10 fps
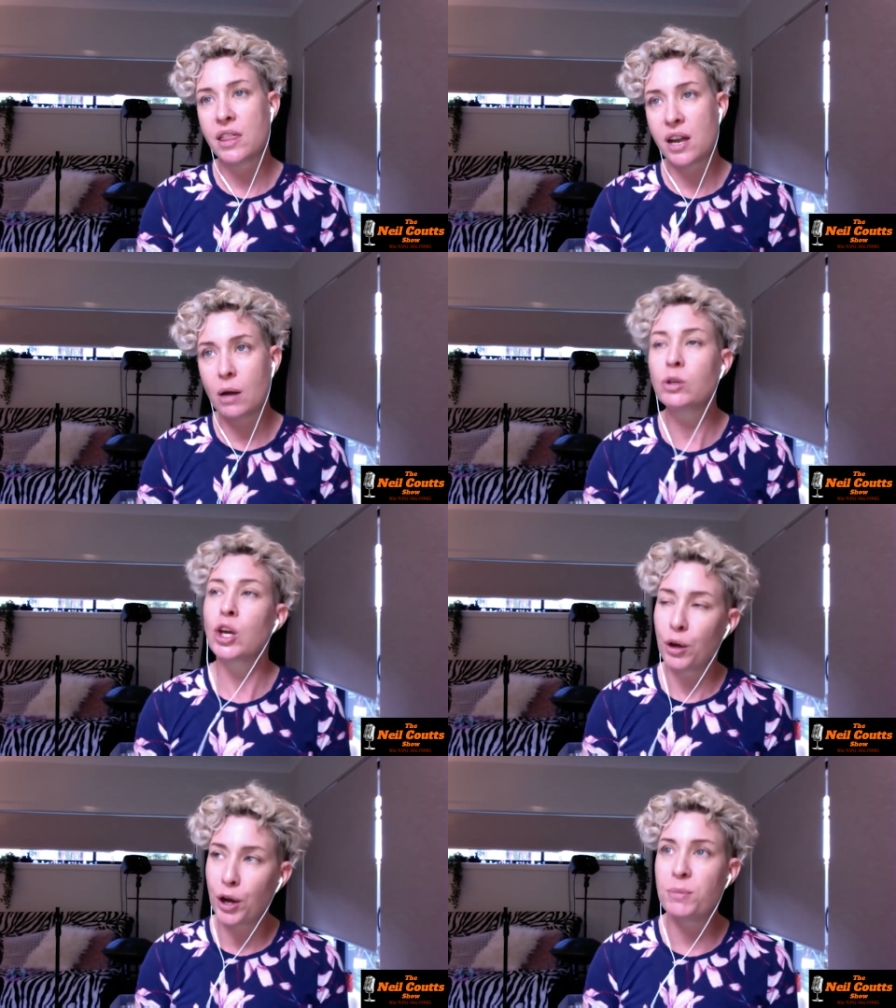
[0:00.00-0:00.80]
and then I would
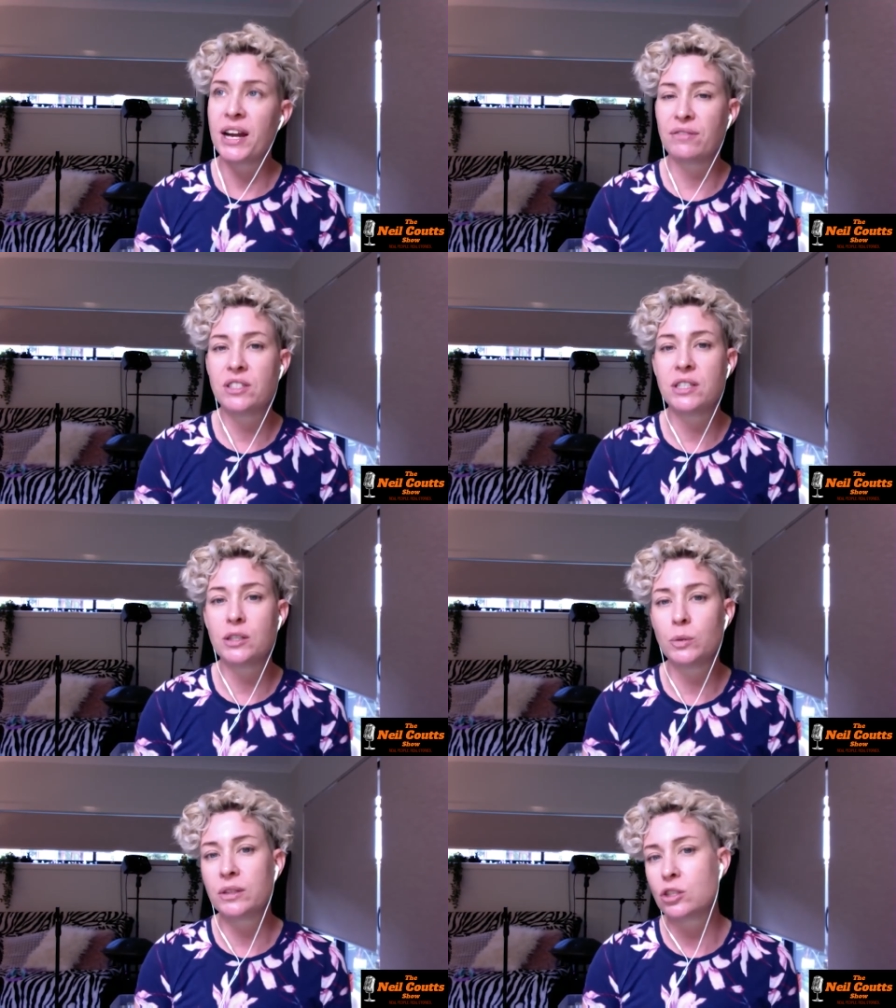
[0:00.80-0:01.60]
go home and have to
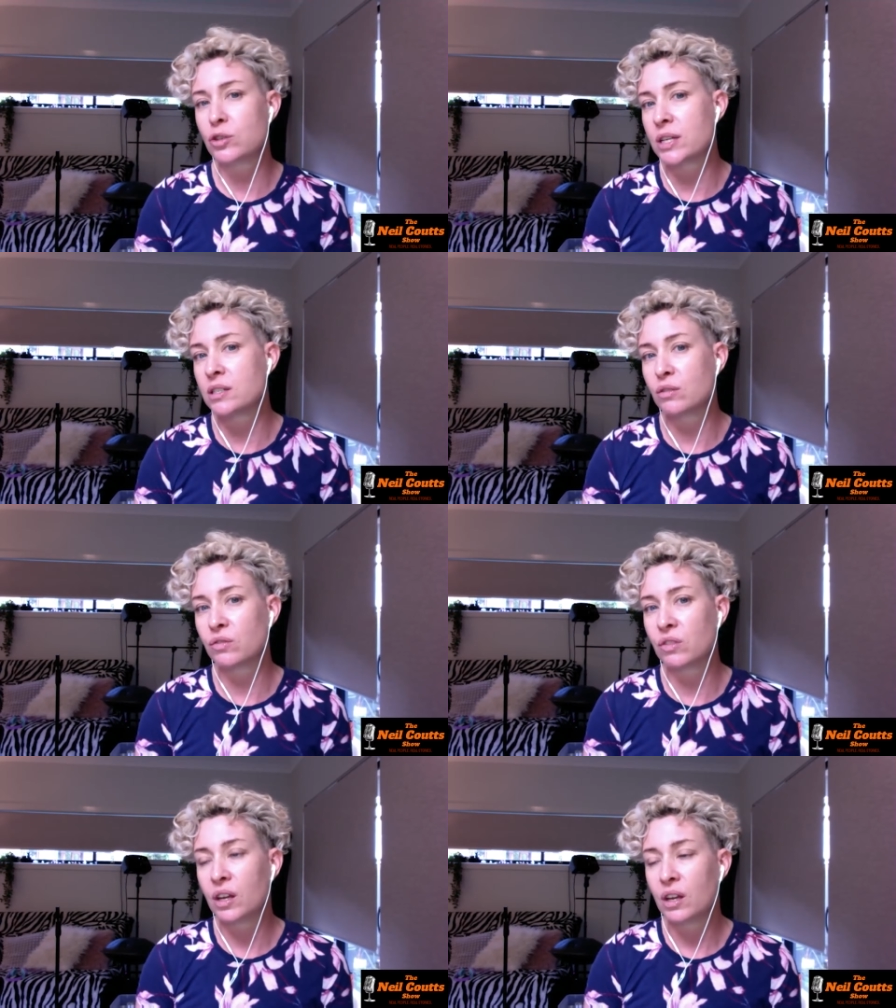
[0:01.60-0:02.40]
deal with the stress
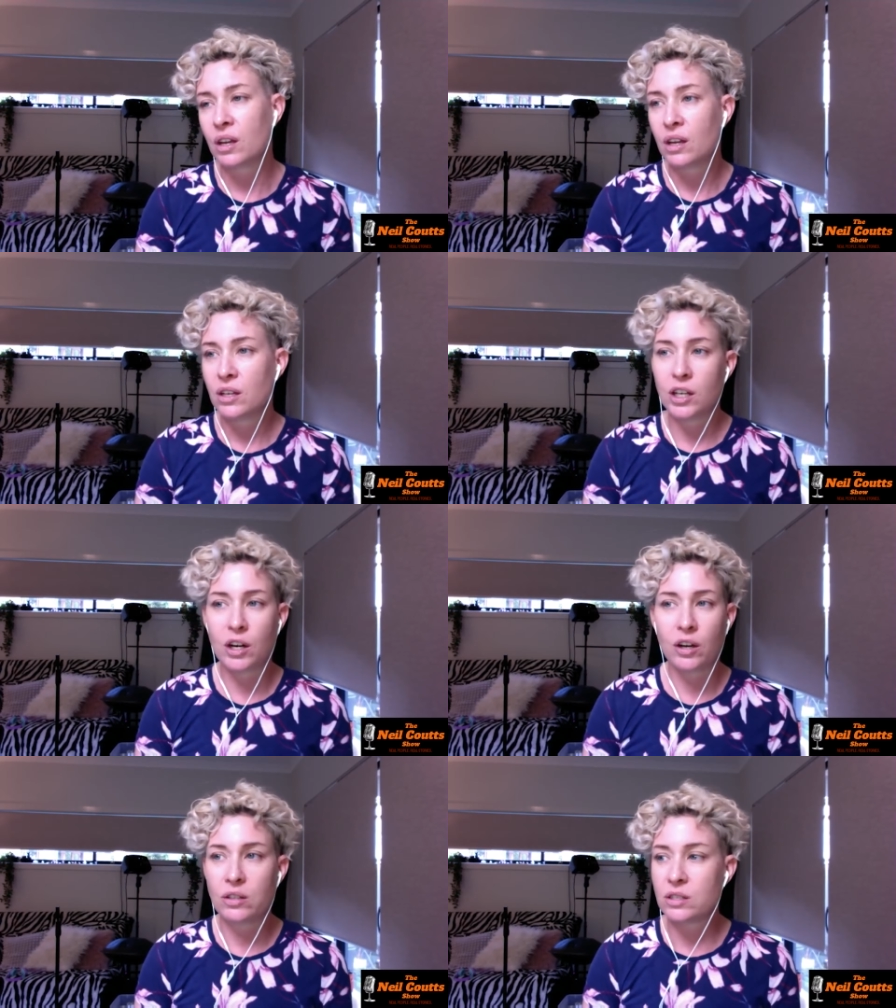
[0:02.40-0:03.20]
of,
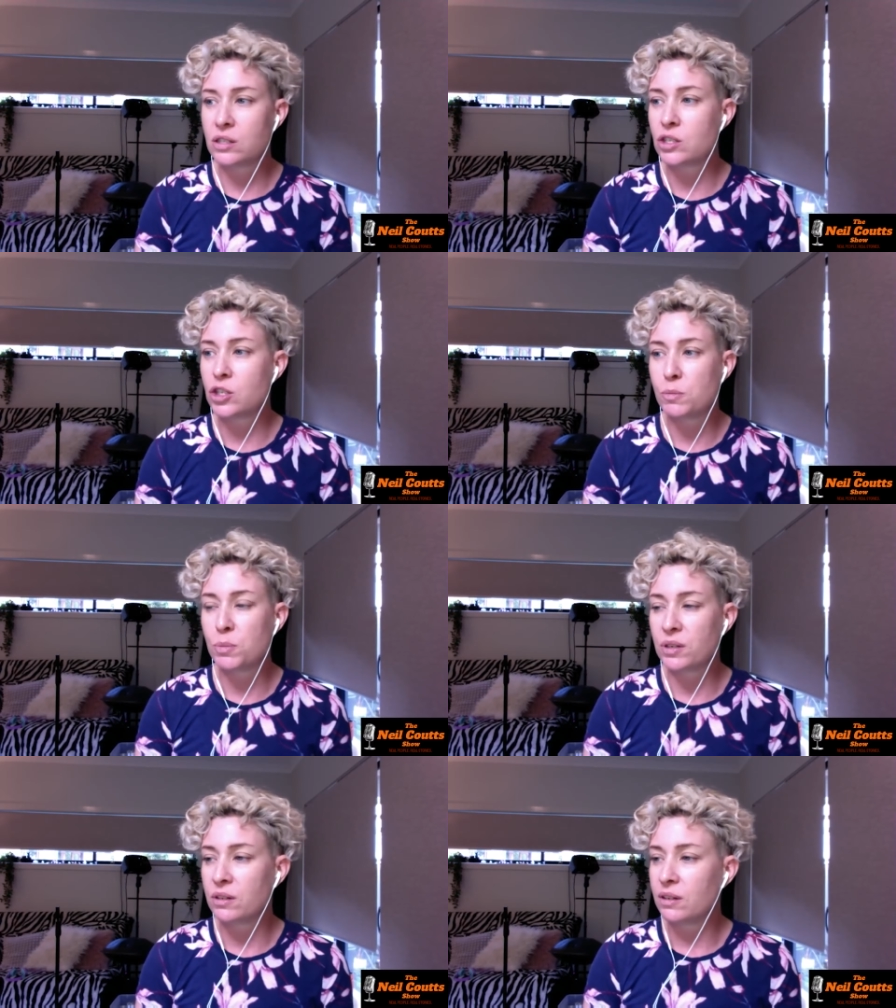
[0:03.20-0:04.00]
you know, this
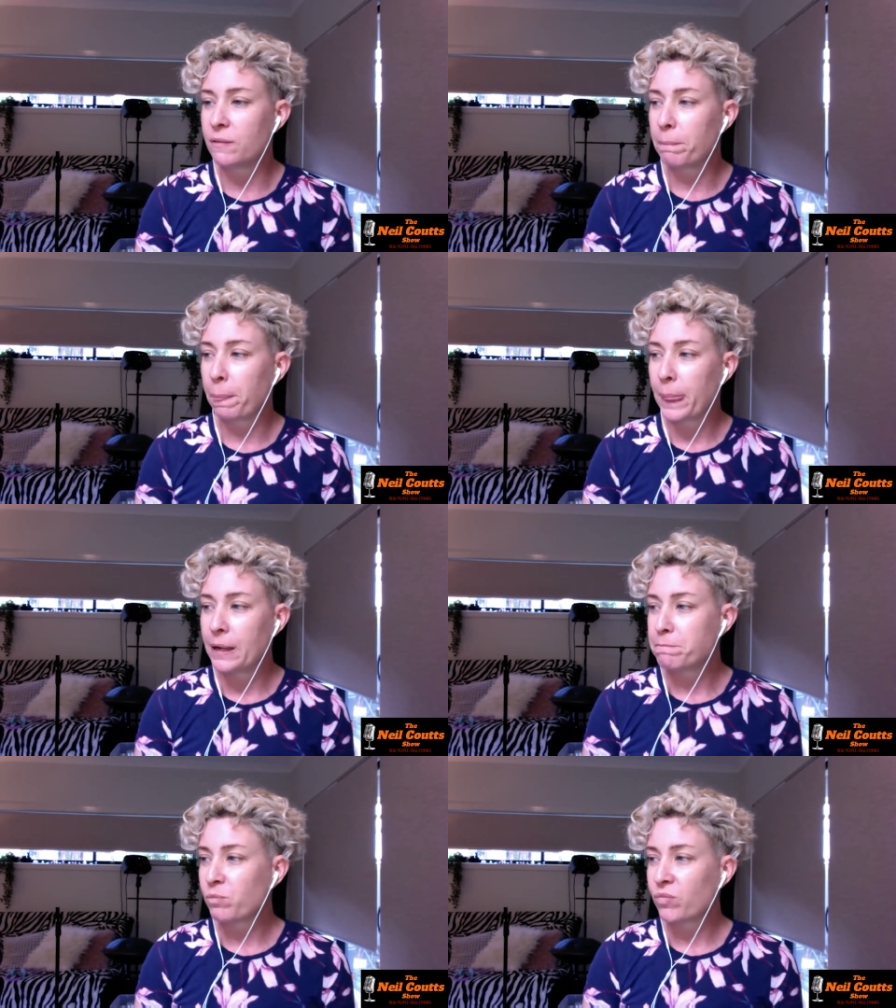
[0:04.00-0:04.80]
stupid
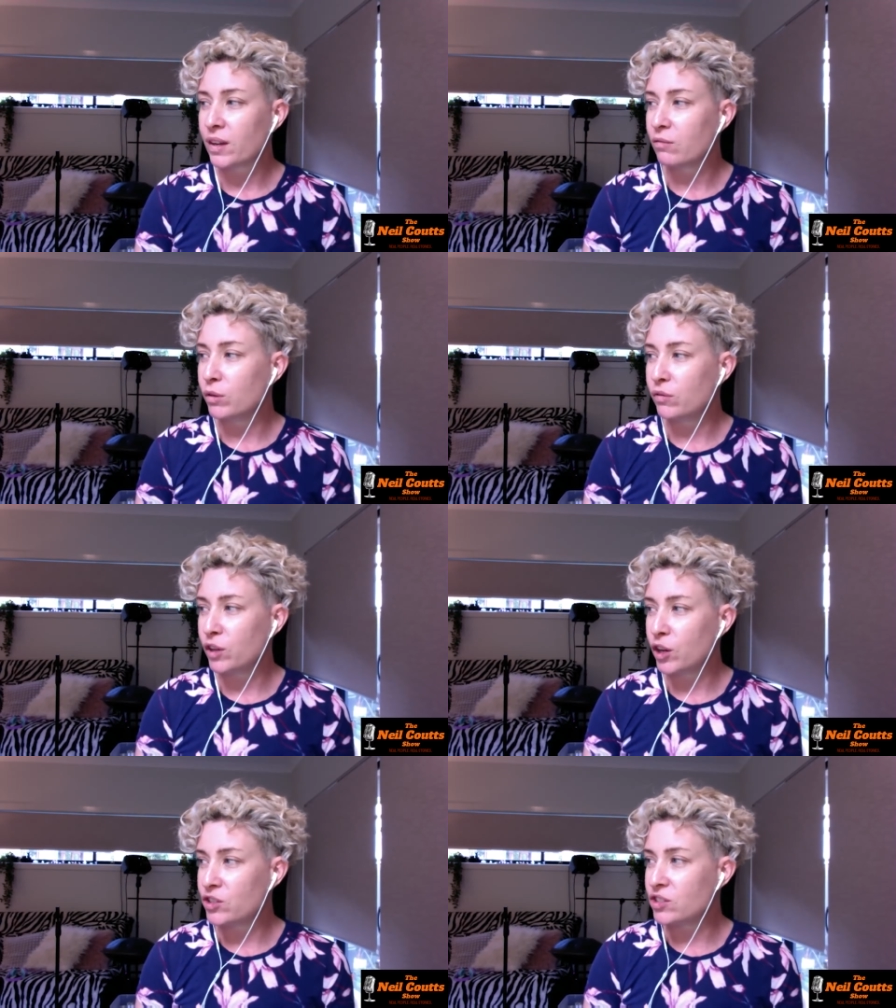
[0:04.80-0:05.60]

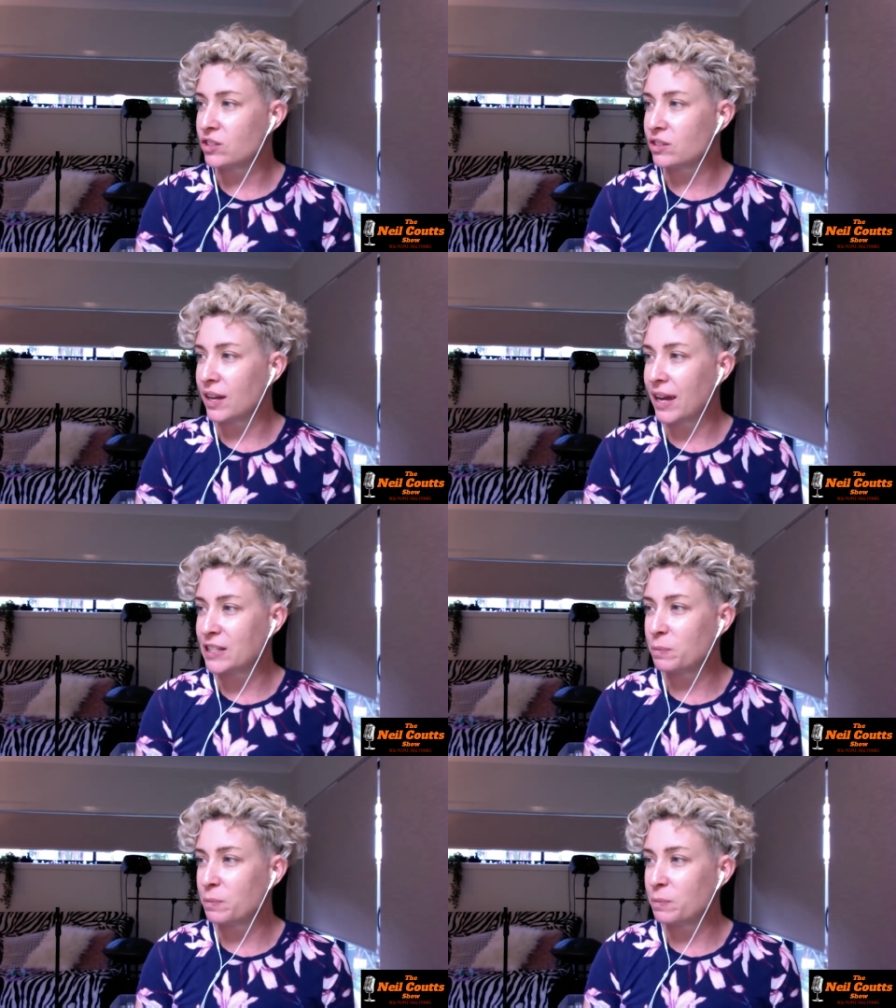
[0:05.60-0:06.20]
reverse yeah.